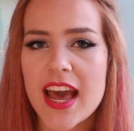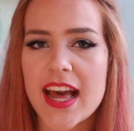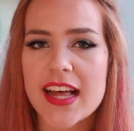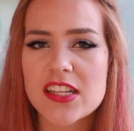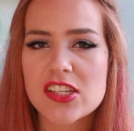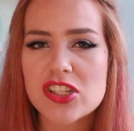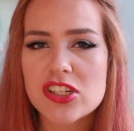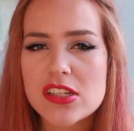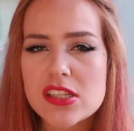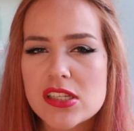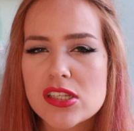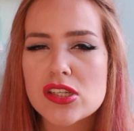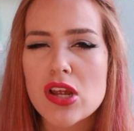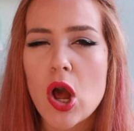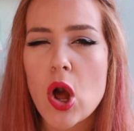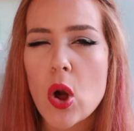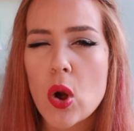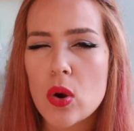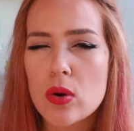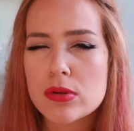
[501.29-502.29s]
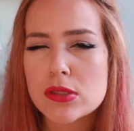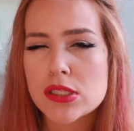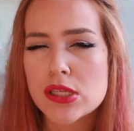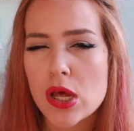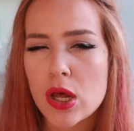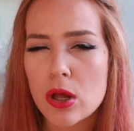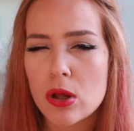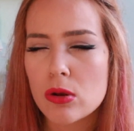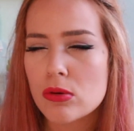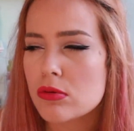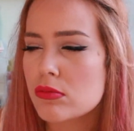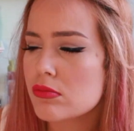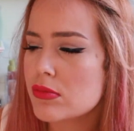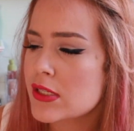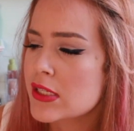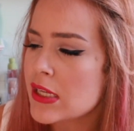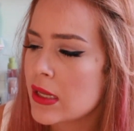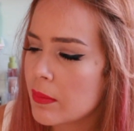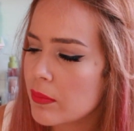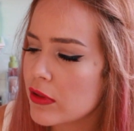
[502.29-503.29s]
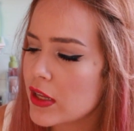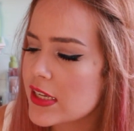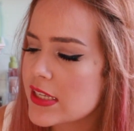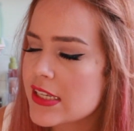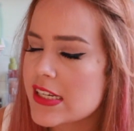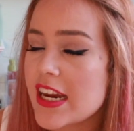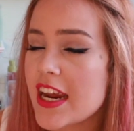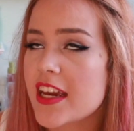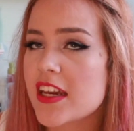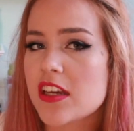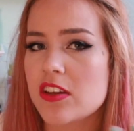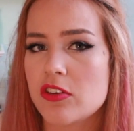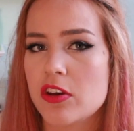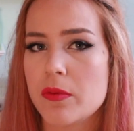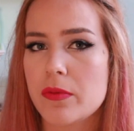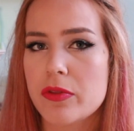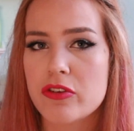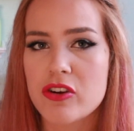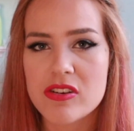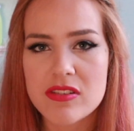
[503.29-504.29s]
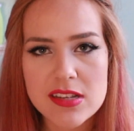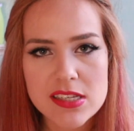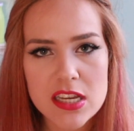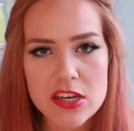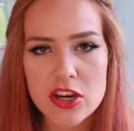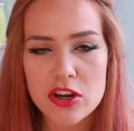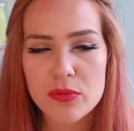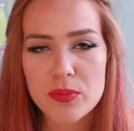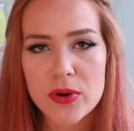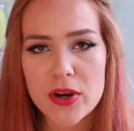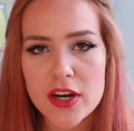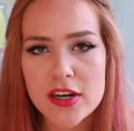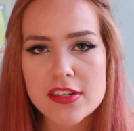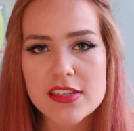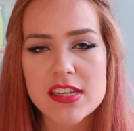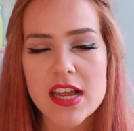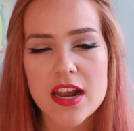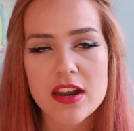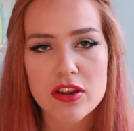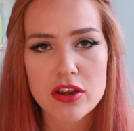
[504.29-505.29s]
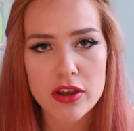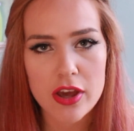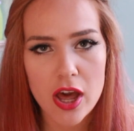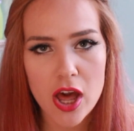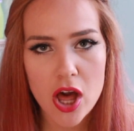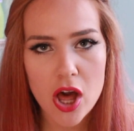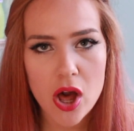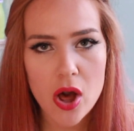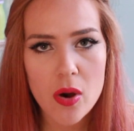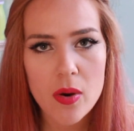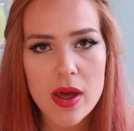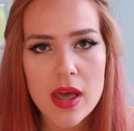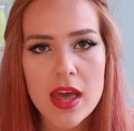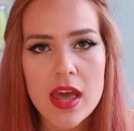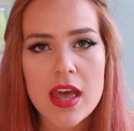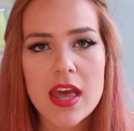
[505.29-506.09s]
It's just so simplistic. You could throw this in your purse and go.